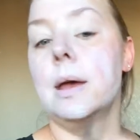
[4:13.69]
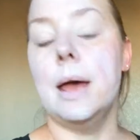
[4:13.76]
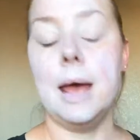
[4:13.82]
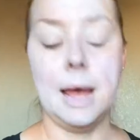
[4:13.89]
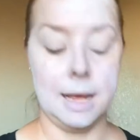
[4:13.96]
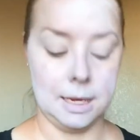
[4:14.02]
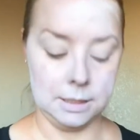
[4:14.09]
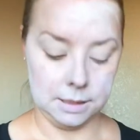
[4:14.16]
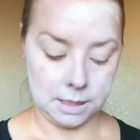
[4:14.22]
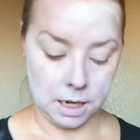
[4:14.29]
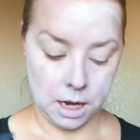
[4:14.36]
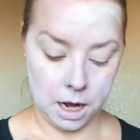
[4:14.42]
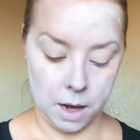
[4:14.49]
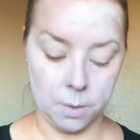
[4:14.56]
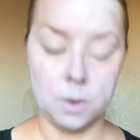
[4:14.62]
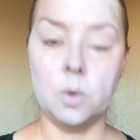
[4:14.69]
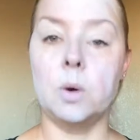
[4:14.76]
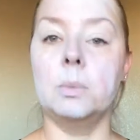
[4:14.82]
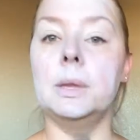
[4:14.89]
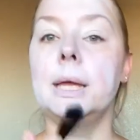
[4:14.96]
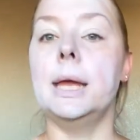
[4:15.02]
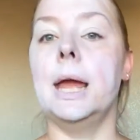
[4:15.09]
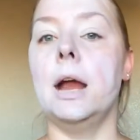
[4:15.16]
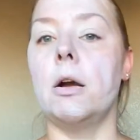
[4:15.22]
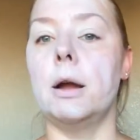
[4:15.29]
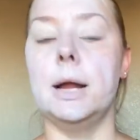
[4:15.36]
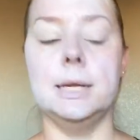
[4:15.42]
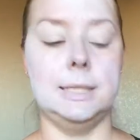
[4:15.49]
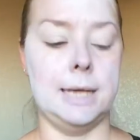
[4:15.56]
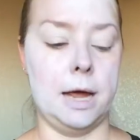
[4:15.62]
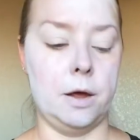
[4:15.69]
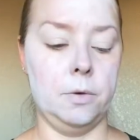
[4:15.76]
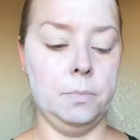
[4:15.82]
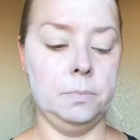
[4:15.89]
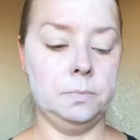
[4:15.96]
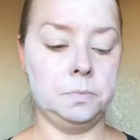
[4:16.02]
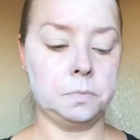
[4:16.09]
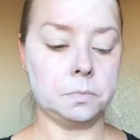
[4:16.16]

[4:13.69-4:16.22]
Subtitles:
And I would normally carry it down,